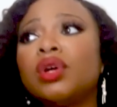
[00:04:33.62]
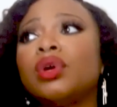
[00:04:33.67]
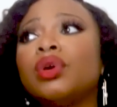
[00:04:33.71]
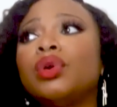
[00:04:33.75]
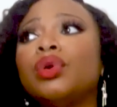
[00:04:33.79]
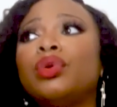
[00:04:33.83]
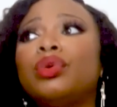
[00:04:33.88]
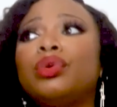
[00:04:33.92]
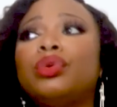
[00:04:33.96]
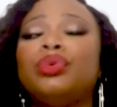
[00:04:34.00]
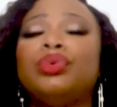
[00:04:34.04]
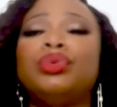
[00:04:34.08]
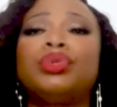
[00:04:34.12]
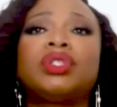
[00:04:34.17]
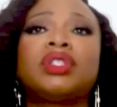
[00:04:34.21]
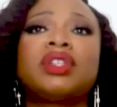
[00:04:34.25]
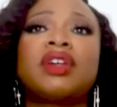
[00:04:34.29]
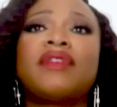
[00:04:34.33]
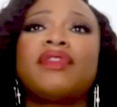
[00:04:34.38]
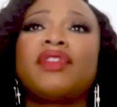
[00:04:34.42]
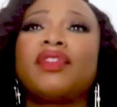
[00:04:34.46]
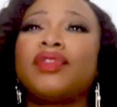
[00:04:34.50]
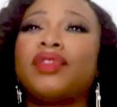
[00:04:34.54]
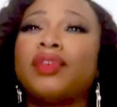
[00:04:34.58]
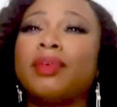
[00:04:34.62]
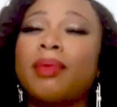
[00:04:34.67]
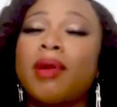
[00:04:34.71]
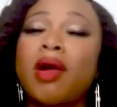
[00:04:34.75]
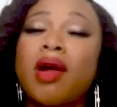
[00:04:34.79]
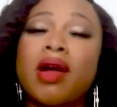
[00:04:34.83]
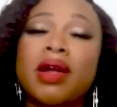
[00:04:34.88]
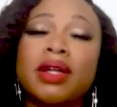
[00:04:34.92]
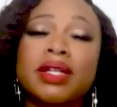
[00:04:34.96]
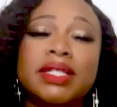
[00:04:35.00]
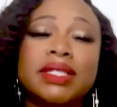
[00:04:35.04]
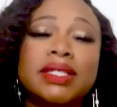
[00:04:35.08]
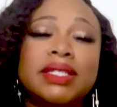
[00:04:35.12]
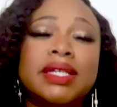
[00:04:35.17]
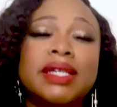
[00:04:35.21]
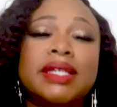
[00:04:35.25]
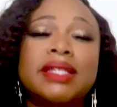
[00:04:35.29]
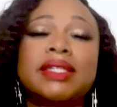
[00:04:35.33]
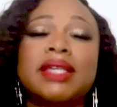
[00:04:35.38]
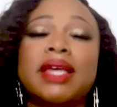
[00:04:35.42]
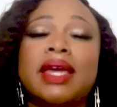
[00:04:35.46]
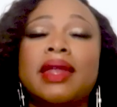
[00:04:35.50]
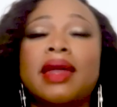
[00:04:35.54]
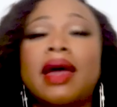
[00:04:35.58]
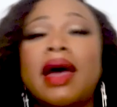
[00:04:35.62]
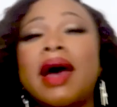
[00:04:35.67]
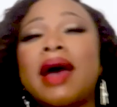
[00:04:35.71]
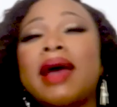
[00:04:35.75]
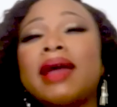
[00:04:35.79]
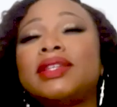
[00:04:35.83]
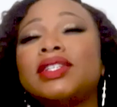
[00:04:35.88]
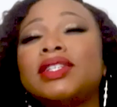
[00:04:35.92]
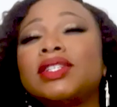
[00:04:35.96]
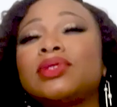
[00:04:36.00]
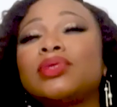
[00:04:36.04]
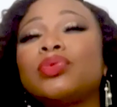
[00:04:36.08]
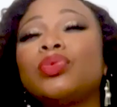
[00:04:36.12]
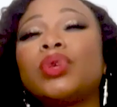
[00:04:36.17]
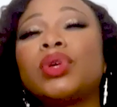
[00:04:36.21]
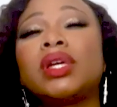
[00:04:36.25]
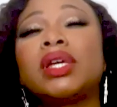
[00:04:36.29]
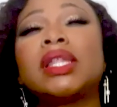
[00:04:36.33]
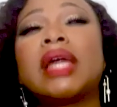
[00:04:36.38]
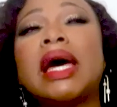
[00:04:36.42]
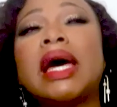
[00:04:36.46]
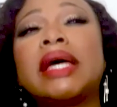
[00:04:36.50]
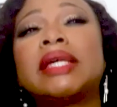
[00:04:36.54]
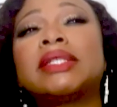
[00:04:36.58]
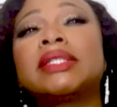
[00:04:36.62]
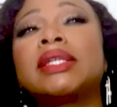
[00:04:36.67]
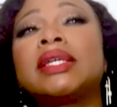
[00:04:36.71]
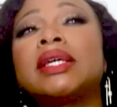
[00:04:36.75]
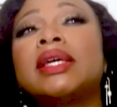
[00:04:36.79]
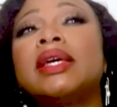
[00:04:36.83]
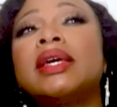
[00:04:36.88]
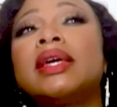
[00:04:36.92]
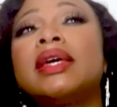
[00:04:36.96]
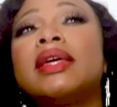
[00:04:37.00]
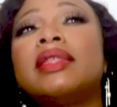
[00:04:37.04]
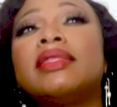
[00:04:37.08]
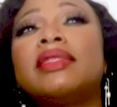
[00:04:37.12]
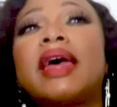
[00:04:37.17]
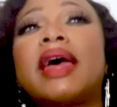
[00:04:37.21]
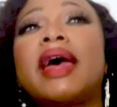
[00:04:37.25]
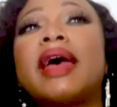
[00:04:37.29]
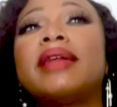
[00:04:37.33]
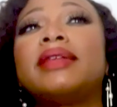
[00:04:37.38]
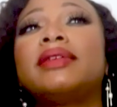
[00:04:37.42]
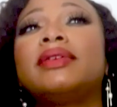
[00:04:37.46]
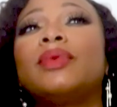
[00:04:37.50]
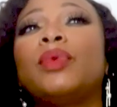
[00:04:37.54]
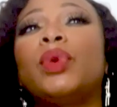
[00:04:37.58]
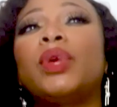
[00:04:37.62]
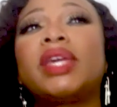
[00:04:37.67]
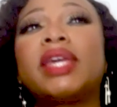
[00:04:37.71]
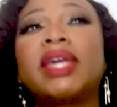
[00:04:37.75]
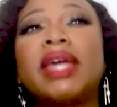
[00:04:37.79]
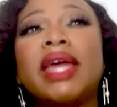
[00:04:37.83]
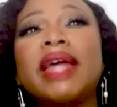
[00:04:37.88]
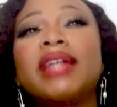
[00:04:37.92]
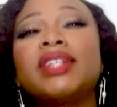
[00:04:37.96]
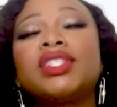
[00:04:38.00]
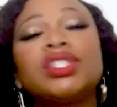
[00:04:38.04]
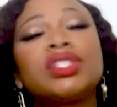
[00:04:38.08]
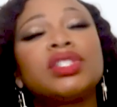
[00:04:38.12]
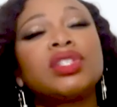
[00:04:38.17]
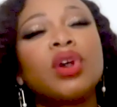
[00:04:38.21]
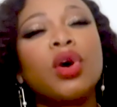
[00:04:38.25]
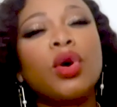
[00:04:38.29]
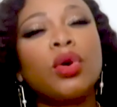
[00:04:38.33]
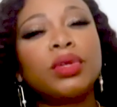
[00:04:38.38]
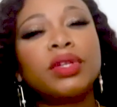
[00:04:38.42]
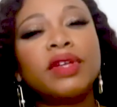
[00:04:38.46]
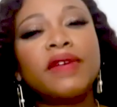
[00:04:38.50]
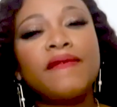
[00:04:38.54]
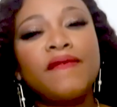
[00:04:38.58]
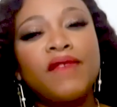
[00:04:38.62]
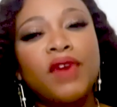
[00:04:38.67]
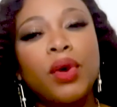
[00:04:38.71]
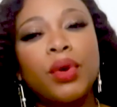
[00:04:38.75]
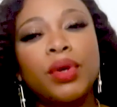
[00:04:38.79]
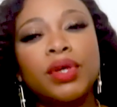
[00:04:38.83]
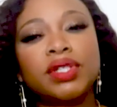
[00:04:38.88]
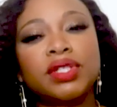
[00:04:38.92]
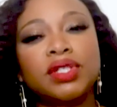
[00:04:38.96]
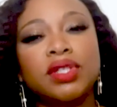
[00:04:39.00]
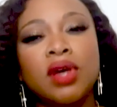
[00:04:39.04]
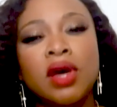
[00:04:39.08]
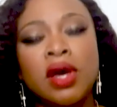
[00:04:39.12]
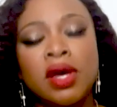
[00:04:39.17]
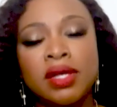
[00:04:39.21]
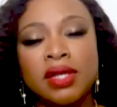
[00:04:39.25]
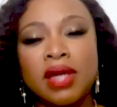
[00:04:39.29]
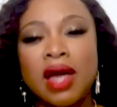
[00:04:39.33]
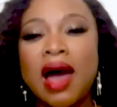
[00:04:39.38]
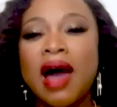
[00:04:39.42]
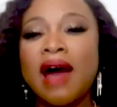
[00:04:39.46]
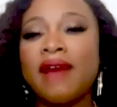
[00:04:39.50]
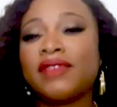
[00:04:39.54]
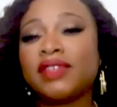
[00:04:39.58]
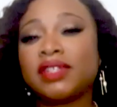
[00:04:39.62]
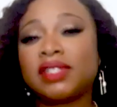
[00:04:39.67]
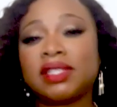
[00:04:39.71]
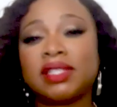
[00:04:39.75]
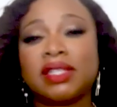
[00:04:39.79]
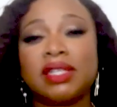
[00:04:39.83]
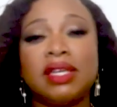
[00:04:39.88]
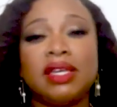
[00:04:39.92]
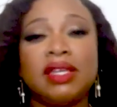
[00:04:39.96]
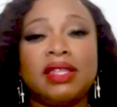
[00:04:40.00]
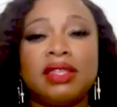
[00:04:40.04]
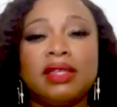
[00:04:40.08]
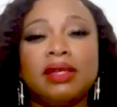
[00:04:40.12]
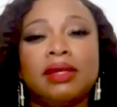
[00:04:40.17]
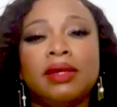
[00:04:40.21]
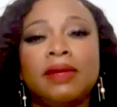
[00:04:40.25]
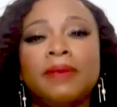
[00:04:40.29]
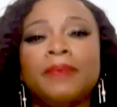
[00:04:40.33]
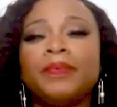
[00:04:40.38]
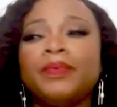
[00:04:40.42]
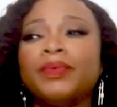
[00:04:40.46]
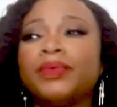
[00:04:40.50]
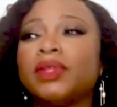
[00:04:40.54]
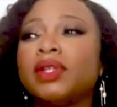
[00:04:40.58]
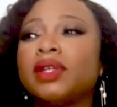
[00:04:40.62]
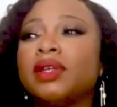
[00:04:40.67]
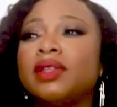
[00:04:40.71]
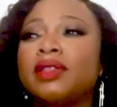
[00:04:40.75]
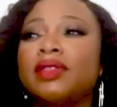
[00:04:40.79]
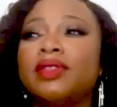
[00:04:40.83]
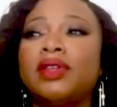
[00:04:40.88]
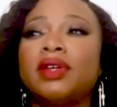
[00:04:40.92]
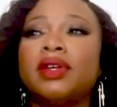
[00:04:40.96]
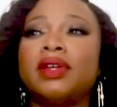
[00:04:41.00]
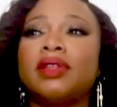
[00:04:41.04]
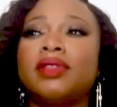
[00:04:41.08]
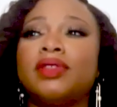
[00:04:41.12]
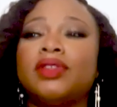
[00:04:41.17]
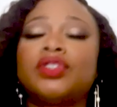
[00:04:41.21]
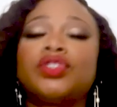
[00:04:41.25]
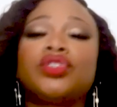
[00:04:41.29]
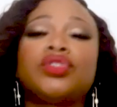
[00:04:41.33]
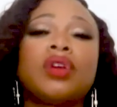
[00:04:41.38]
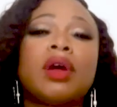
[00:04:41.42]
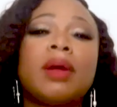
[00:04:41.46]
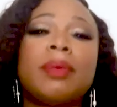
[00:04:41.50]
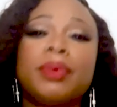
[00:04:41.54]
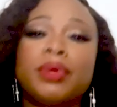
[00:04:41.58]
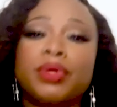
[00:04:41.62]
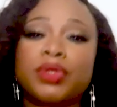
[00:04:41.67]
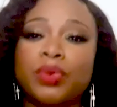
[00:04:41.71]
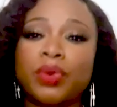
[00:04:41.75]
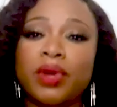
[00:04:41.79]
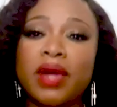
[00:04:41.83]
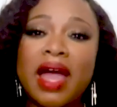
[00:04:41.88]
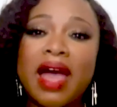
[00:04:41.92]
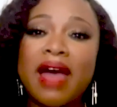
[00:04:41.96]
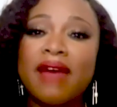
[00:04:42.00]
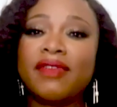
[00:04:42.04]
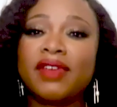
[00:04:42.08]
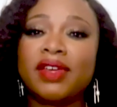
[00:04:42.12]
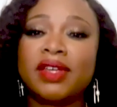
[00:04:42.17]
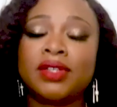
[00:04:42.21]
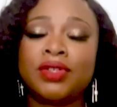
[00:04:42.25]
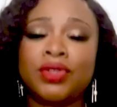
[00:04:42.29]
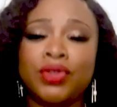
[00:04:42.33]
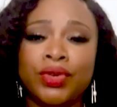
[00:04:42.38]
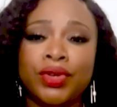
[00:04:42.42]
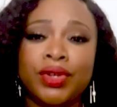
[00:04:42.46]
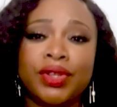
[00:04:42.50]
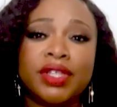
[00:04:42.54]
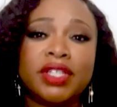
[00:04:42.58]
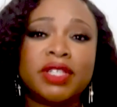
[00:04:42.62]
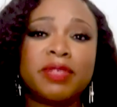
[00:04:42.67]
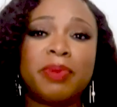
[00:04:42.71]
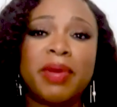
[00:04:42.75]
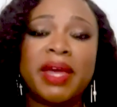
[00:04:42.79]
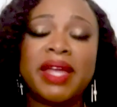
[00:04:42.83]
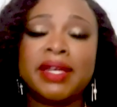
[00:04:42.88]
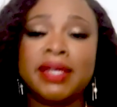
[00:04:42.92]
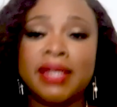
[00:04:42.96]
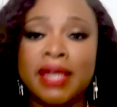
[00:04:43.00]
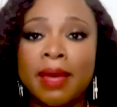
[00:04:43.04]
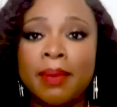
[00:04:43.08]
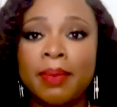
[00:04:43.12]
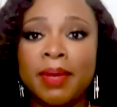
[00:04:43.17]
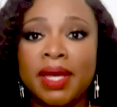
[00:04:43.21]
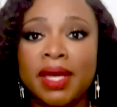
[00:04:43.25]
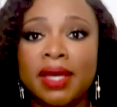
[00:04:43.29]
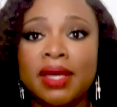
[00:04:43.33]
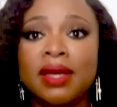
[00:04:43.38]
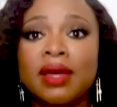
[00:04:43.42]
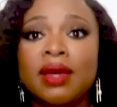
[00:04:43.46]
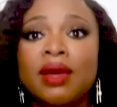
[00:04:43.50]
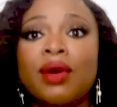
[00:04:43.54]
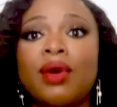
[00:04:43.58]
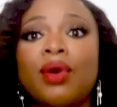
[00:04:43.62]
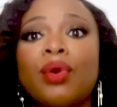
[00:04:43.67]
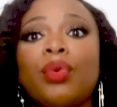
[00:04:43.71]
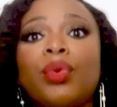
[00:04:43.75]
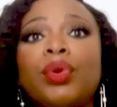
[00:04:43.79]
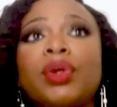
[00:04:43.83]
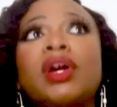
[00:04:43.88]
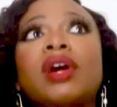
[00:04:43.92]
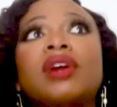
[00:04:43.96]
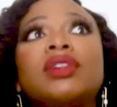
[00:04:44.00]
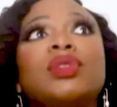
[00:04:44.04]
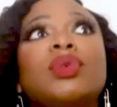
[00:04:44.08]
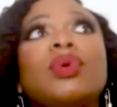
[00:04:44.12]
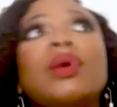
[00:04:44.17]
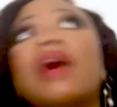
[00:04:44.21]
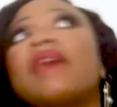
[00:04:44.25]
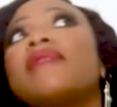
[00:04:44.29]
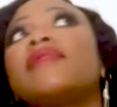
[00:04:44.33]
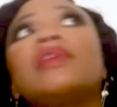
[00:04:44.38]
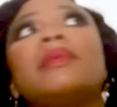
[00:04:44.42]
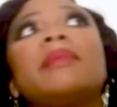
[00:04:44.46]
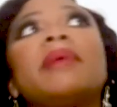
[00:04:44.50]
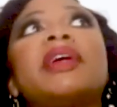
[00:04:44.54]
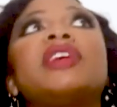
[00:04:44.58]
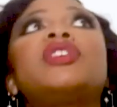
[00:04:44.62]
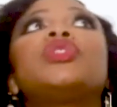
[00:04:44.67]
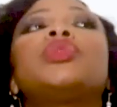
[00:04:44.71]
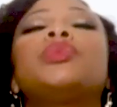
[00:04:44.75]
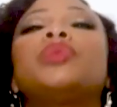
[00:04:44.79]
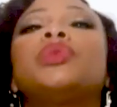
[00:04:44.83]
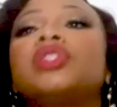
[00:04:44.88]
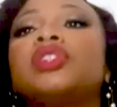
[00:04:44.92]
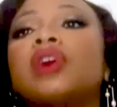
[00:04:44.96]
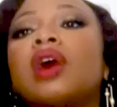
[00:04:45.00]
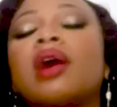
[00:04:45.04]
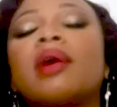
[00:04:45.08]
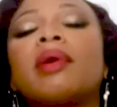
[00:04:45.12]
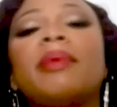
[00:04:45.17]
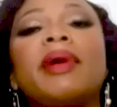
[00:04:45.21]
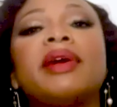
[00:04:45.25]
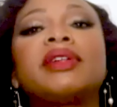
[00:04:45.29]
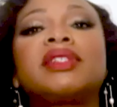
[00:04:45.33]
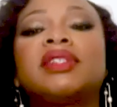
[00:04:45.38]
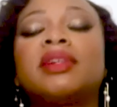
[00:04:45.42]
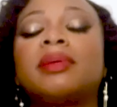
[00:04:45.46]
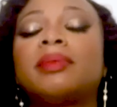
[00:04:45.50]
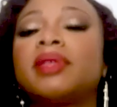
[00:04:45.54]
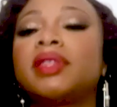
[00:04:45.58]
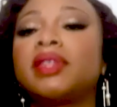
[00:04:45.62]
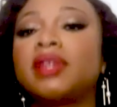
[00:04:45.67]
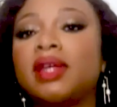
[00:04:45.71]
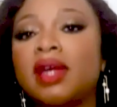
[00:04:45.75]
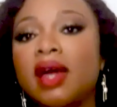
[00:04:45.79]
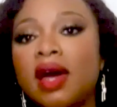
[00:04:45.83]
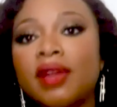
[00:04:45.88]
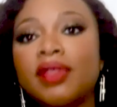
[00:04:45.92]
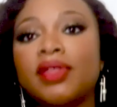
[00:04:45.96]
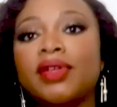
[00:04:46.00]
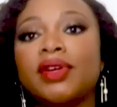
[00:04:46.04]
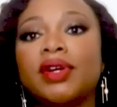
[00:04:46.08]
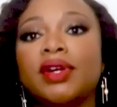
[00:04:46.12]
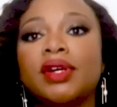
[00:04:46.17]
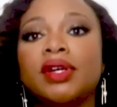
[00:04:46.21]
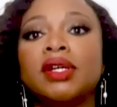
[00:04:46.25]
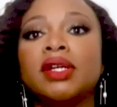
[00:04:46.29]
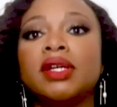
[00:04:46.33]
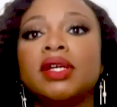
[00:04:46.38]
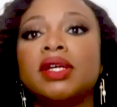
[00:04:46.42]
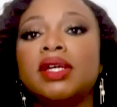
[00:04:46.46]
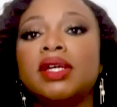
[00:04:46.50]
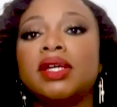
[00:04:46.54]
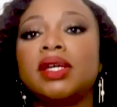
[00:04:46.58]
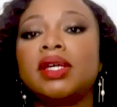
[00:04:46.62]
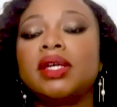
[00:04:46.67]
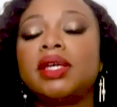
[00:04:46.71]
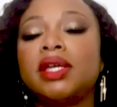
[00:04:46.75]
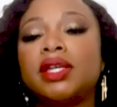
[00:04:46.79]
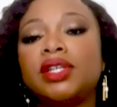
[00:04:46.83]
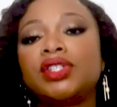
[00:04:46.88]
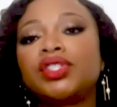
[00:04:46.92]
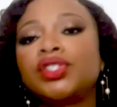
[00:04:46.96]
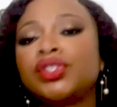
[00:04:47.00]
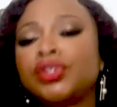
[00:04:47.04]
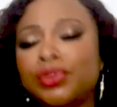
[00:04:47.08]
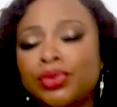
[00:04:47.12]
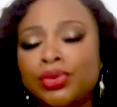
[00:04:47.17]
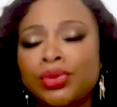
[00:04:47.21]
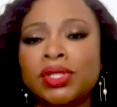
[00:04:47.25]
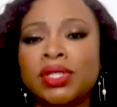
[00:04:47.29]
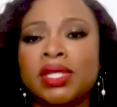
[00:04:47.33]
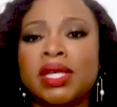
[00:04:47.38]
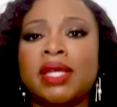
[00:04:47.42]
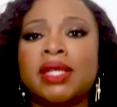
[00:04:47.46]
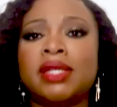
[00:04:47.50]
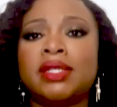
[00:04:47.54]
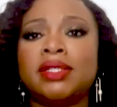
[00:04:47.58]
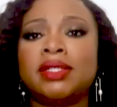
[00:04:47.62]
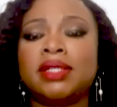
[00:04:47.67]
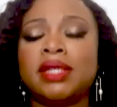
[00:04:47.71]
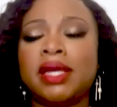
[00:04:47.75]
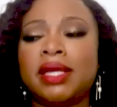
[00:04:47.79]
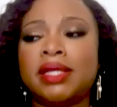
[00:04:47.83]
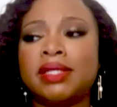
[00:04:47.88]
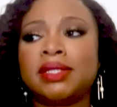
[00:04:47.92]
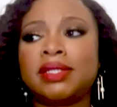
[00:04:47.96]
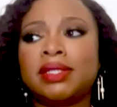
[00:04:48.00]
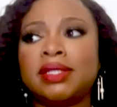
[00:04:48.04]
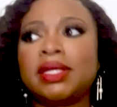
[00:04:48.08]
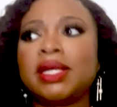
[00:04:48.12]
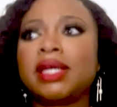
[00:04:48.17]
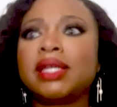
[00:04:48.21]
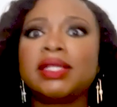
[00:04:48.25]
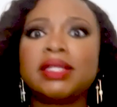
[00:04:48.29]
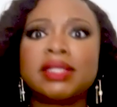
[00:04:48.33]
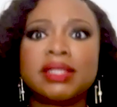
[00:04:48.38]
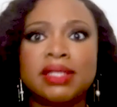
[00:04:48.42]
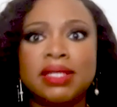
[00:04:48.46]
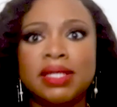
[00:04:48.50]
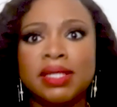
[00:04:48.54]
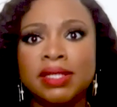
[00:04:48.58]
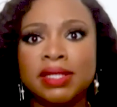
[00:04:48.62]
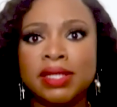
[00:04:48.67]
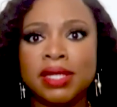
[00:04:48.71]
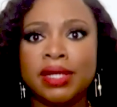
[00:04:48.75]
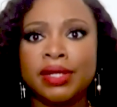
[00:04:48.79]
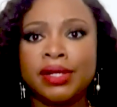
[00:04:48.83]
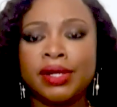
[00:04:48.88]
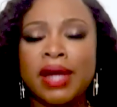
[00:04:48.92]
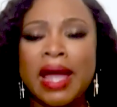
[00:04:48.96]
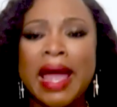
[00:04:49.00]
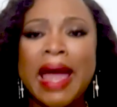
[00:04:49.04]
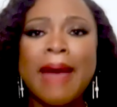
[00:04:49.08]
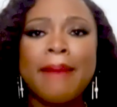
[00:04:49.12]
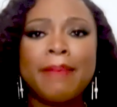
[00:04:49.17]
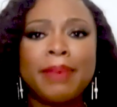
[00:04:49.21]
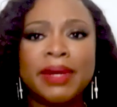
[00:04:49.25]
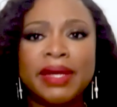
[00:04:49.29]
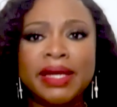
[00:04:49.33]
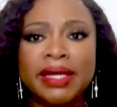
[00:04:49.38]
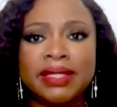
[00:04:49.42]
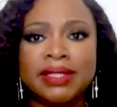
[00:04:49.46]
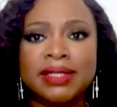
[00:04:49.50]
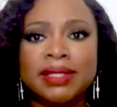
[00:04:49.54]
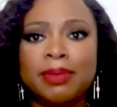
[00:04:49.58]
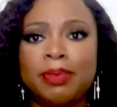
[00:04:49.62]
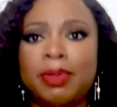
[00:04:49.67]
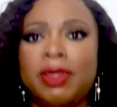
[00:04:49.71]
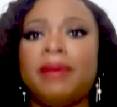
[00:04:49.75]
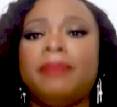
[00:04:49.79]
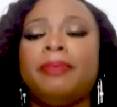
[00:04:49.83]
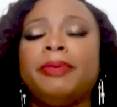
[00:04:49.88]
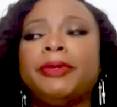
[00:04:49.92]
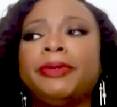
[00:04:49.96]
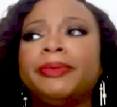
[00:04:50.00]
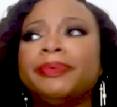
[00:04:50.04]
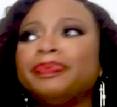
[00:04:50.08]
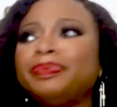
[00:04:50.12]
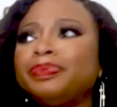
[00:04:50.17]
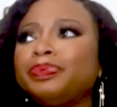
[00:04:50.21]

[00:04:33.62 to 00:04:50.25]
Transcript: who suffer from heart disease. And I just realized that we can't just only focus on obviously the the, the troubles we're having during this pandemic. We also have to make sure we talk about some of the other issues and, and sicknesses that are happening to people.